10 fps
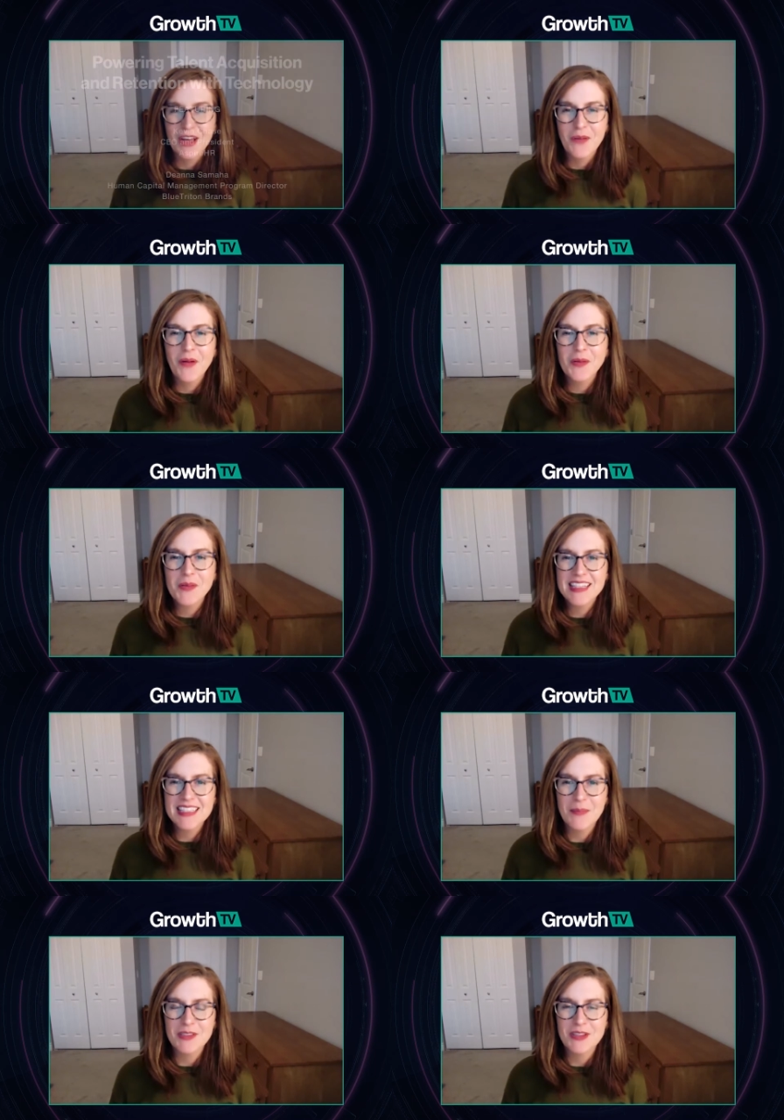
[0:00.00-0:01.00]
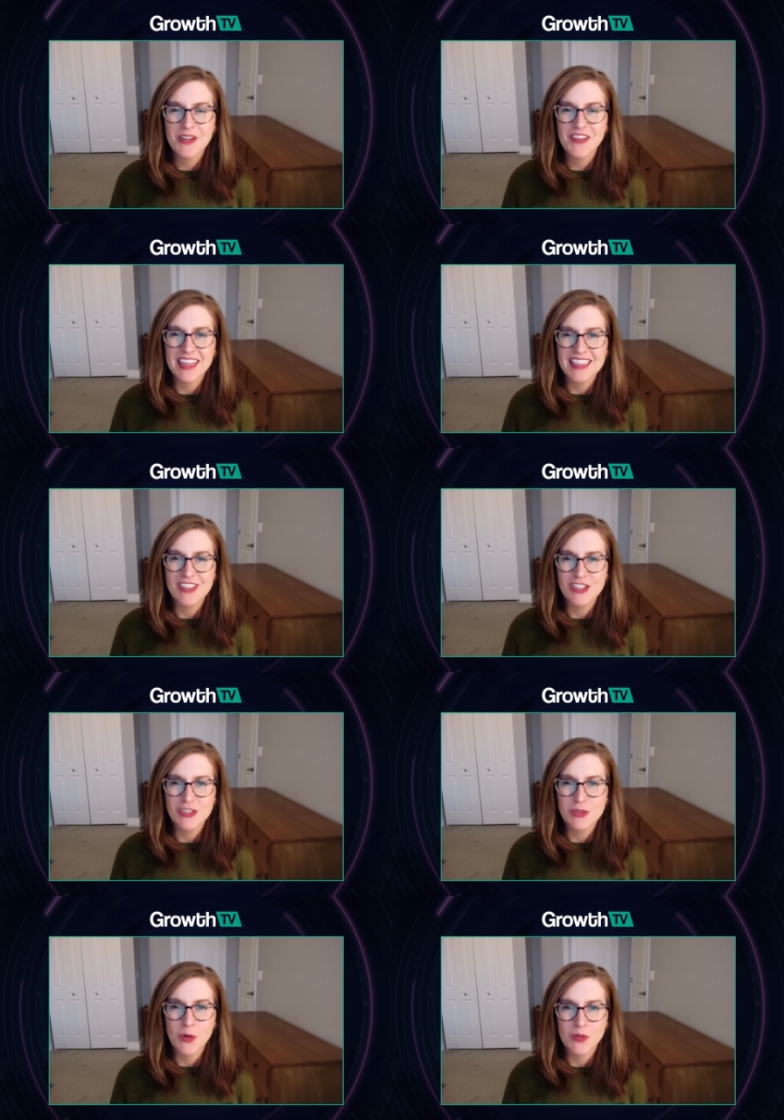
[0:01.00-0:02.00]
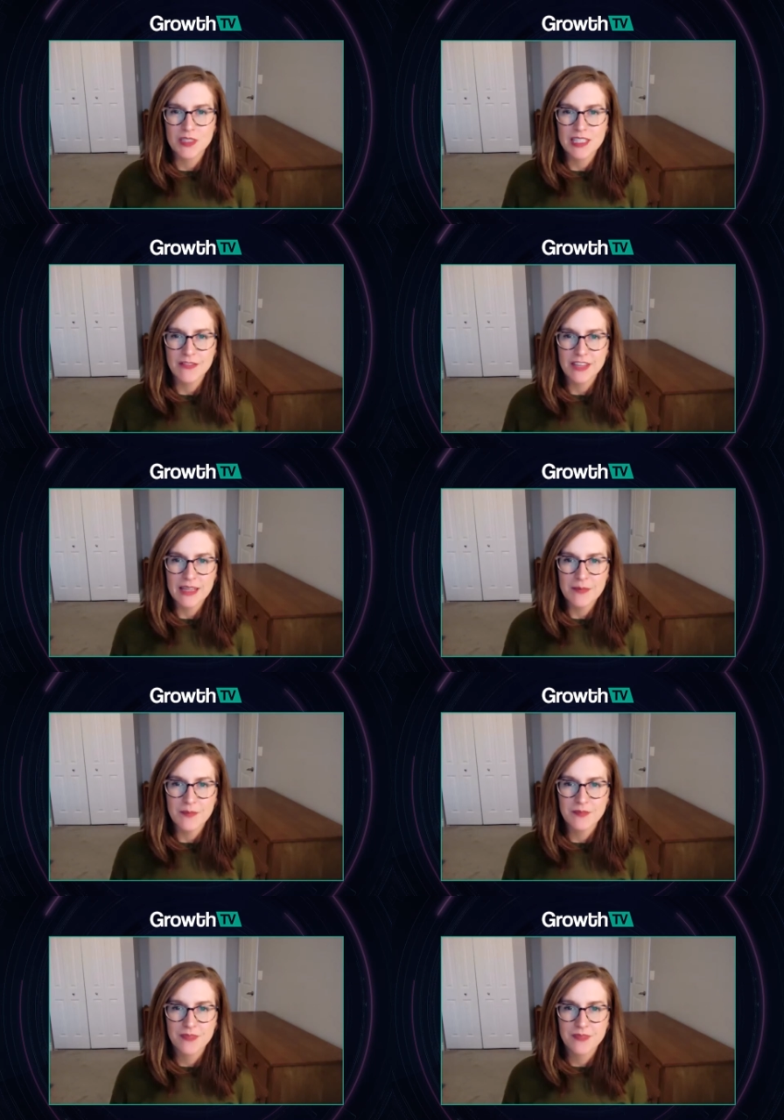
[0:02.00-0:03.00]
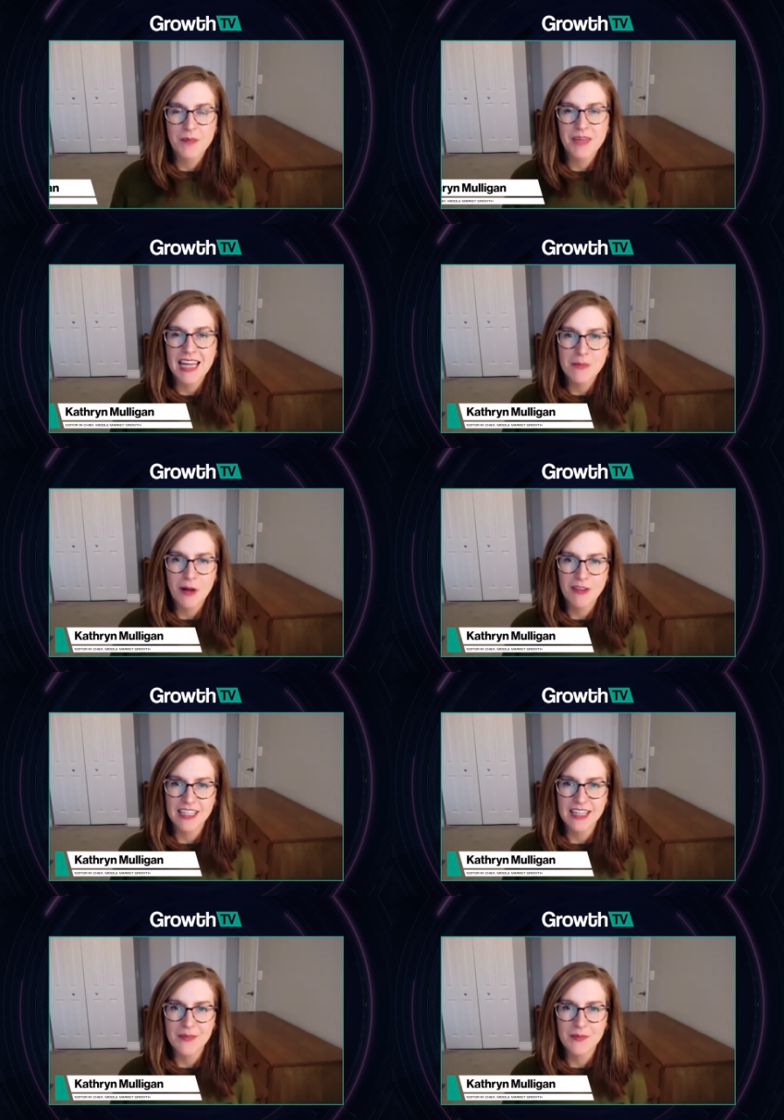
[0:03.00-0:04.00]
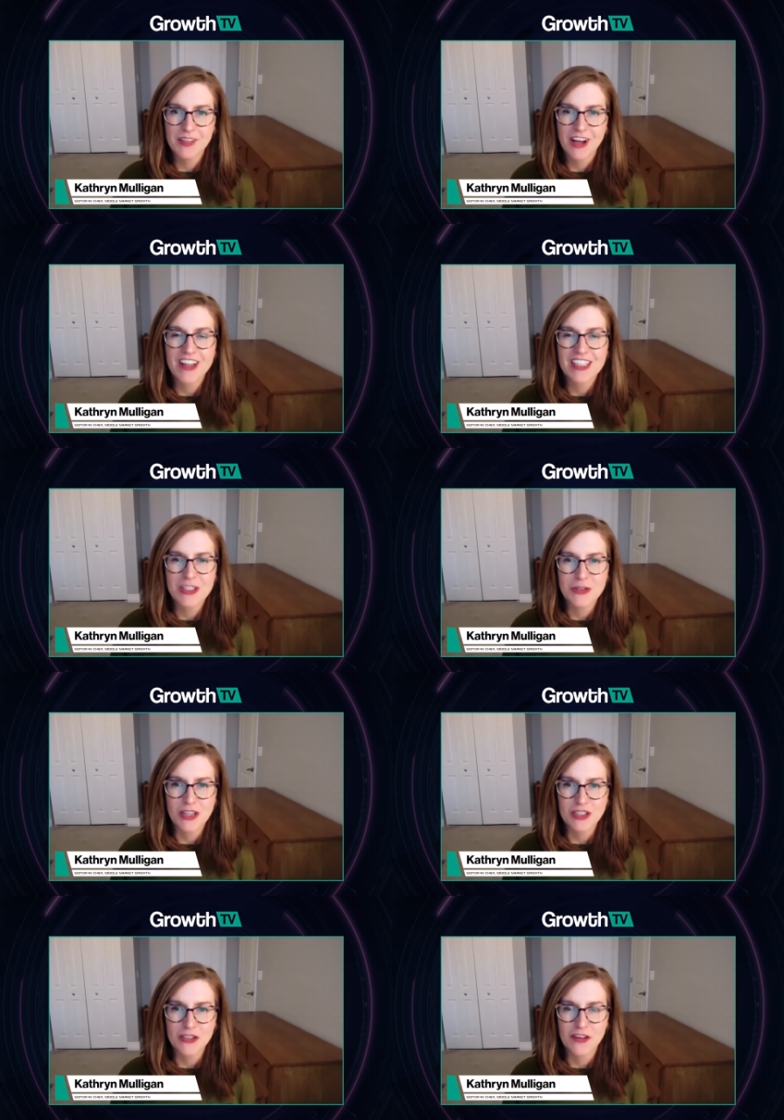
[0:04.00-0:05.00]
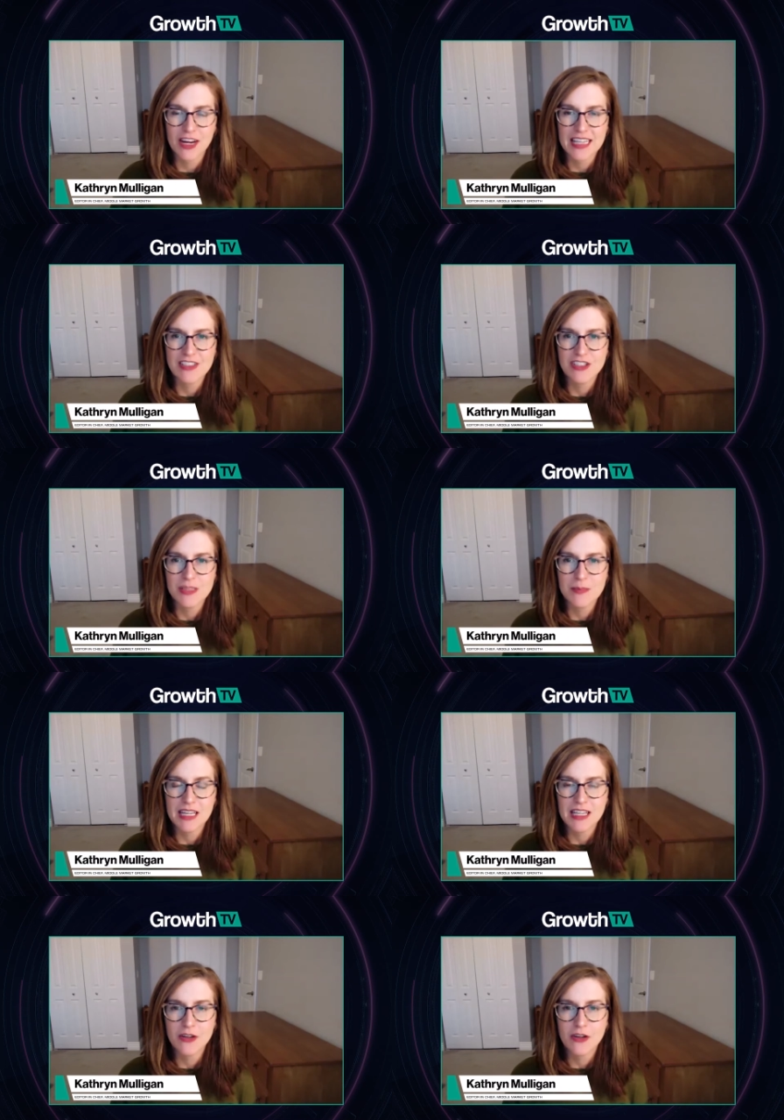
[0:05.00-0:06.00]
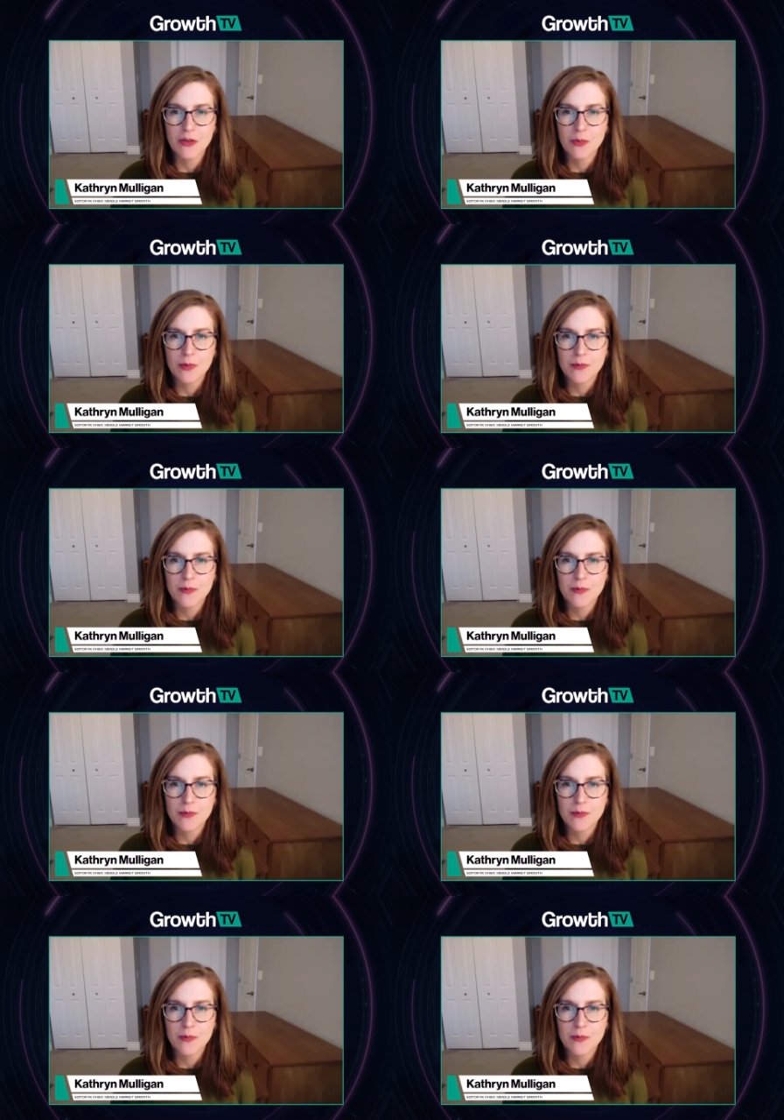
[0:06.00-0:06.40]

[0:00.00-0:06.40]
Welcome to this episode of ACG's Growth TV. I'm Katie Mulligan, Content Director for ACG's Media Group.